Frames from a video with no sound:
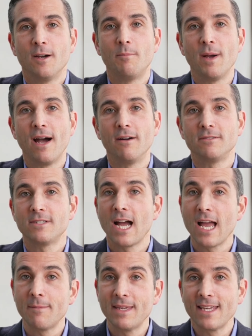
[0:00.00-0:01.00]
about
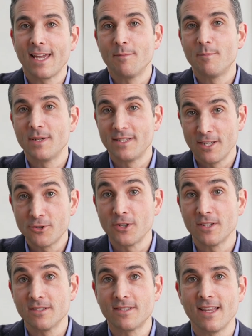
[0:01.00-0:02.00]
timing and
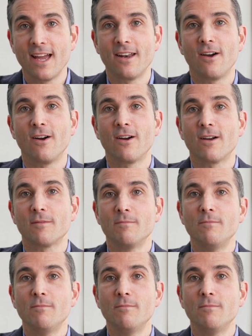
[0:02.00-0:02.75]
positions that are